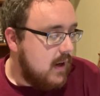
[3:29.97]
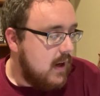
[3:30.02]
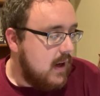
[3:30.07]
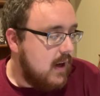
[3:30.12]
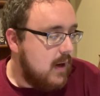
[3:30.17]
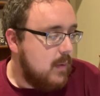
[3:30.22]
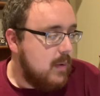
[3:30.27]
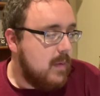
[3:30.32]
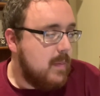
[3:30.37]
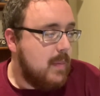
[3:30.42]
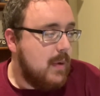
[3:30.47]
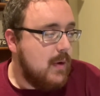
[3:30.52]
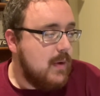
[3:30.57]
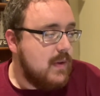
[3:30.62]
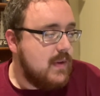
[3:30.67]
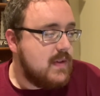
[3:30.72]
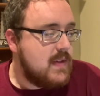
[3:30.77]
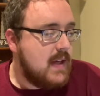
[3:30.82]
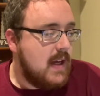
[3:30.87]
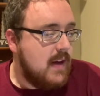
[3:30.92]
With
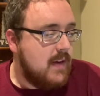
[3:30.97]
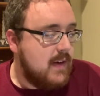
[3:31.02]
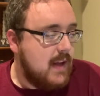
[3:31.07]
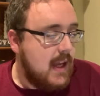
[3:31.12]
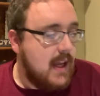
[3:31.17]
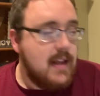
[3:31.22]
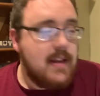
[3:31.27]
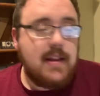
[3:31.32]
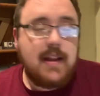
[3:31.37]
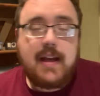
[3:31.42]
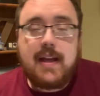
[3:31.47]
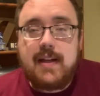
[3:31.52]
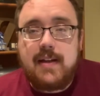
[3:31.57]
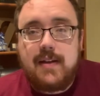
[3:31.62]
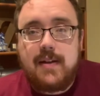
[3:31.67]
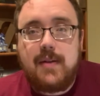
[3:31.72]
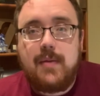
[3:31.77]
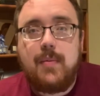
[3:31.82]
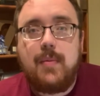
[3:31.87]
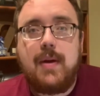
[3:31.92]
both sound and light,
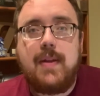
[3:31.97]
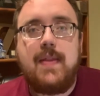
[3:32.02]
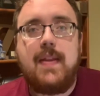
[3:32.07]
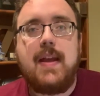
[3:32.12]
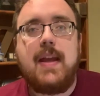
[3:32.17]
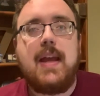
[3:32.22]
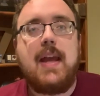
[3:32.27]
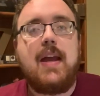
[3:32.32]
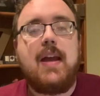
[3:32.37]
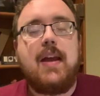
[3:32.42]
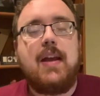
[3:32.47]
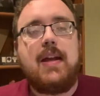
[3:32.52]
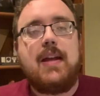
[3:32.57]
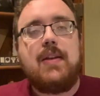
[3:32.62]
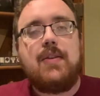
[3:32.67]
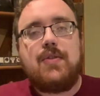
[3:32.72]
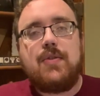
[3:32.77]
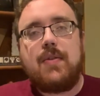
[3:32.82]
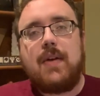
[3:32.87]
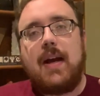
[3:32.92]
when they
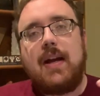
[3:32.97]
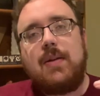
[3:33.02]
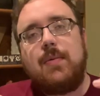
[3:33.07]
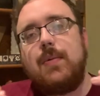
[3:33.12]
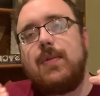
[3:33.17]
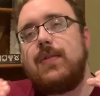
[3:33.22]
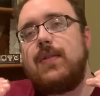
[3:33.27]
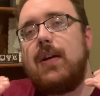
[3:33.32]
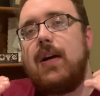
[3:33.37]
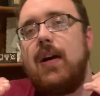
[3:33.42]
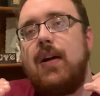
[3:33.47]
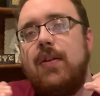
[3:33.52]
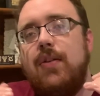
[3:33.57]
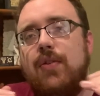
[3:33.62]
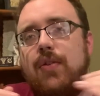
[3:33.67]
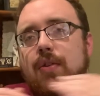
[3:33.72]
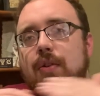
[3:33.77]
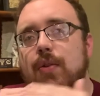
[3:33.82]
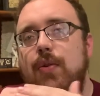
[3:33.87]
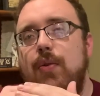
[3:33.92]
interact with a
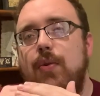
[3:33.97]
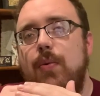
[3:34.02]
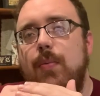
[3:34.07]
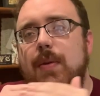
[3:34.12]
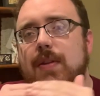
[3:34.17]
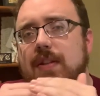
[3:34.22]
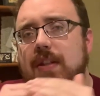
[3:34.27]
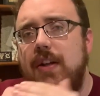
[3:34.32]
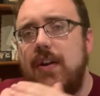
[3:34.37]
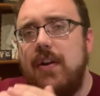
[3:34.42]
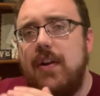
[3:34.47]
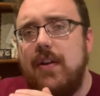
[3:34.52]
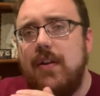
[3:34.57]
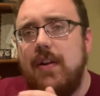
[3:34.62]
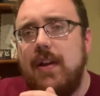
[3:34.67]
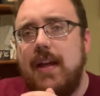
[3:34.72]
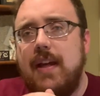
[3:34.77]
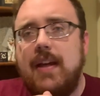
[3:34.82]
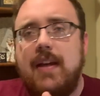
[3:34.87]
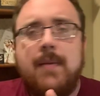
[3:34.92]
new material,
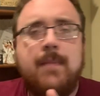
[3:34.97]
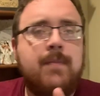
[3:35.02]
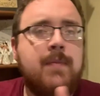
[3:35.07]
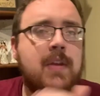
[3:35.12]
like